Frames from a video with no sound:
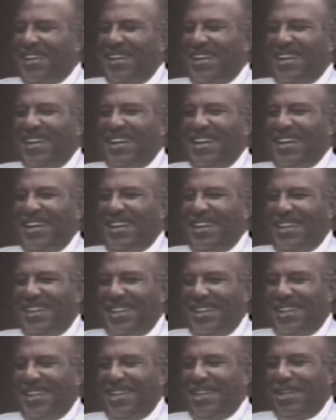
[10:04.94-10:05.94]
And
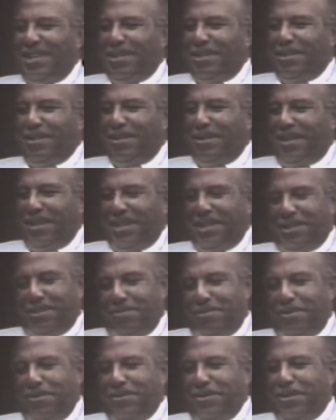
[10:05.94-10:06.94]
I guess the
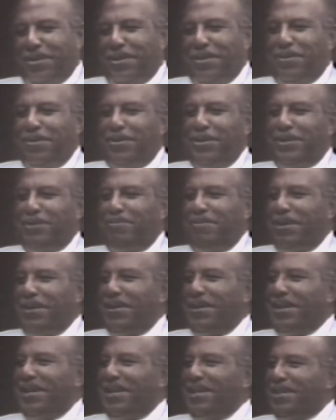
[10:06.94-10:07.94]
moving of the Holy
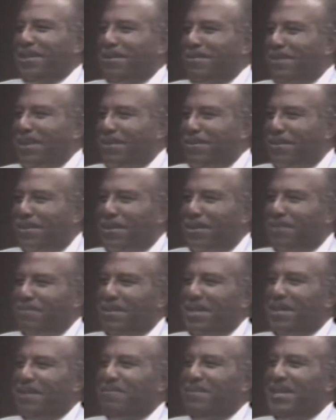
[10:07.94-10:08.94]
Spirit, he told me he wanted
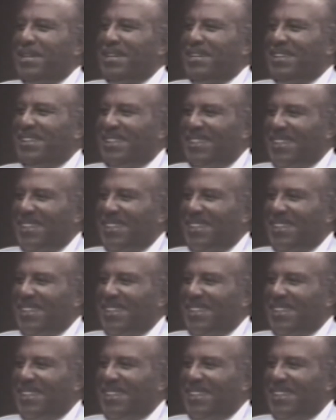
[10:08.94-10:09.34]
me to meet